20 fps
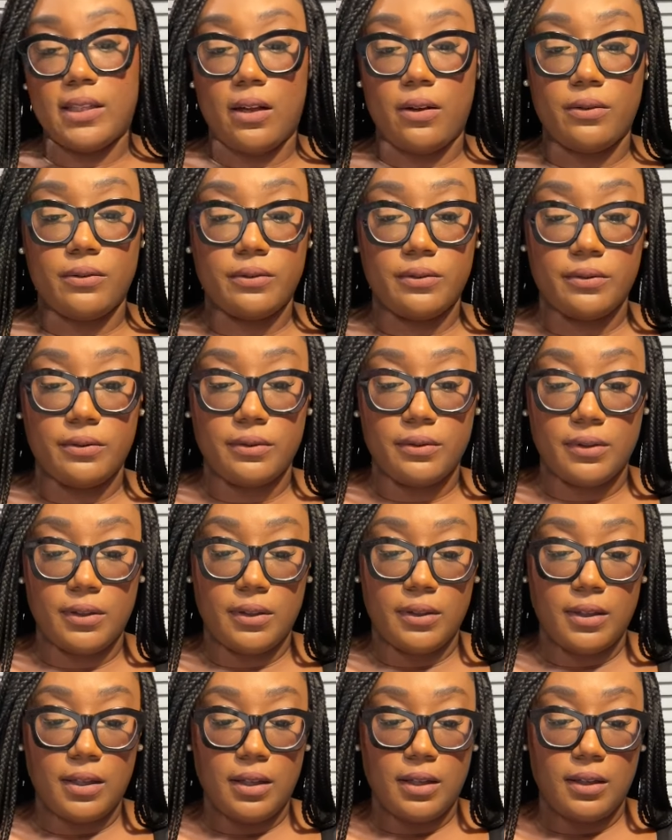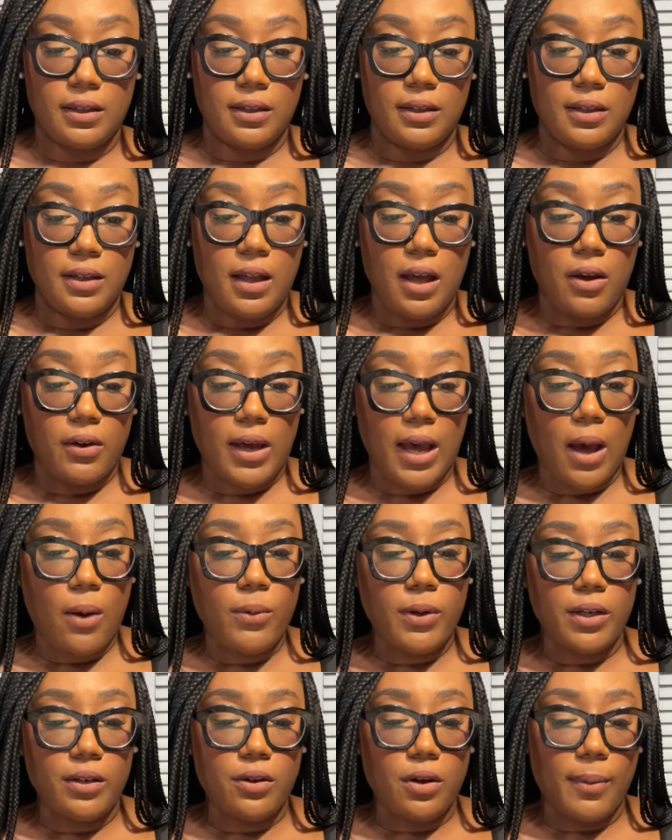on. Okay, I
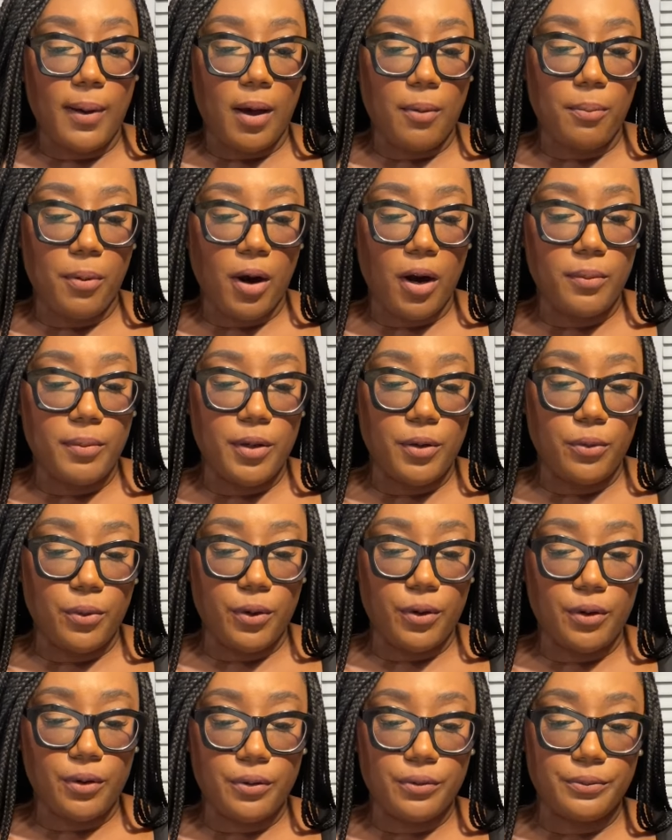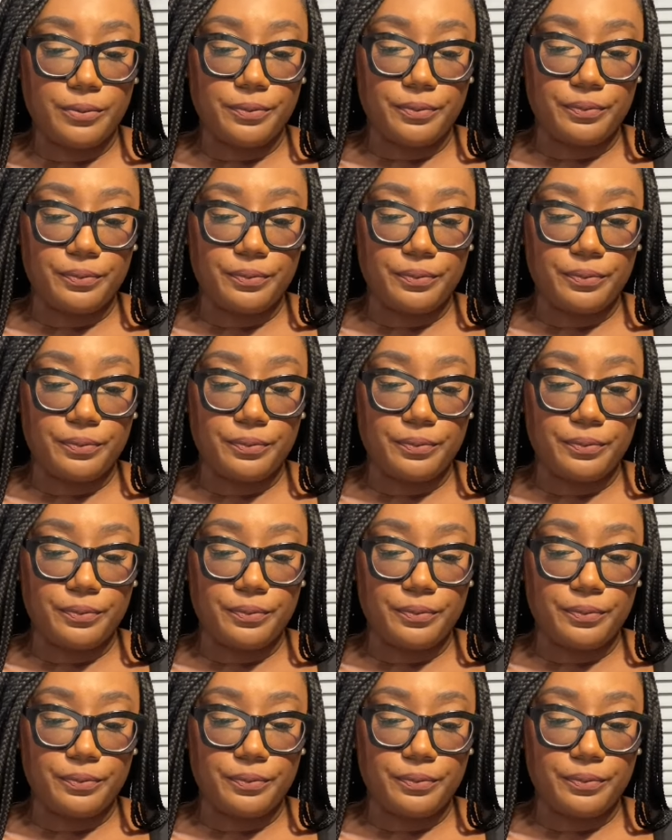want to know about Barbie World.